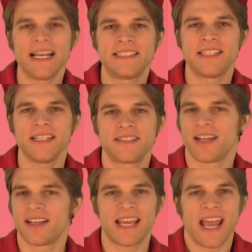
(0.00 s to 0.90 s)
ISIS
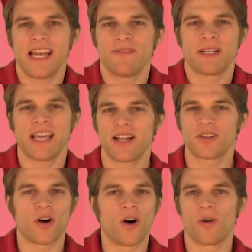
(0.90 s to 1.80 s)
can't even get
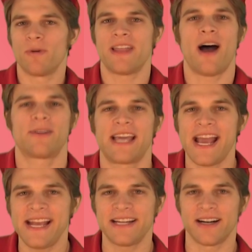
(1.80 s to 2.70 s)
along with
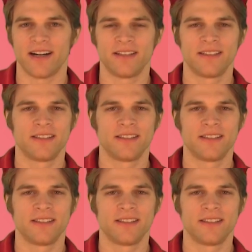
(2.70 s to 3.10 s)
al-Qaeda.